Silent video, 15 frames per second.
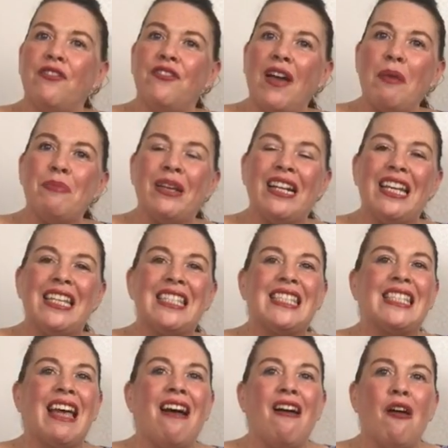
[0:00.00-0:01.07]

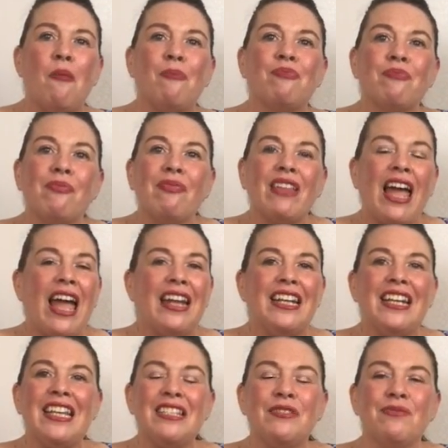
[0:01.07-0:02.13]
fabulous, and
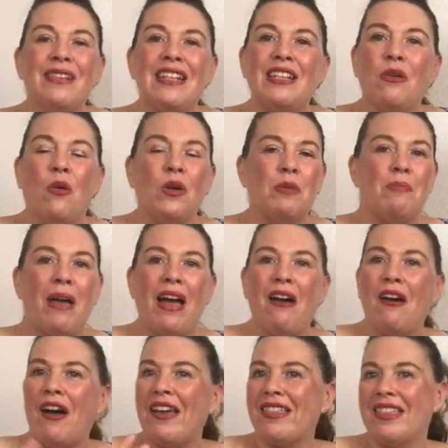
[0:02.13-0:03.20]
it is really all
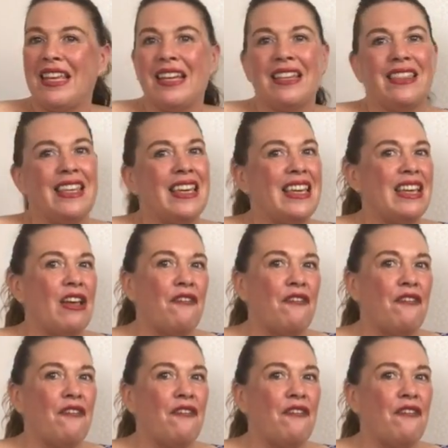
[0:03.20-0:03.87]
about, I think, the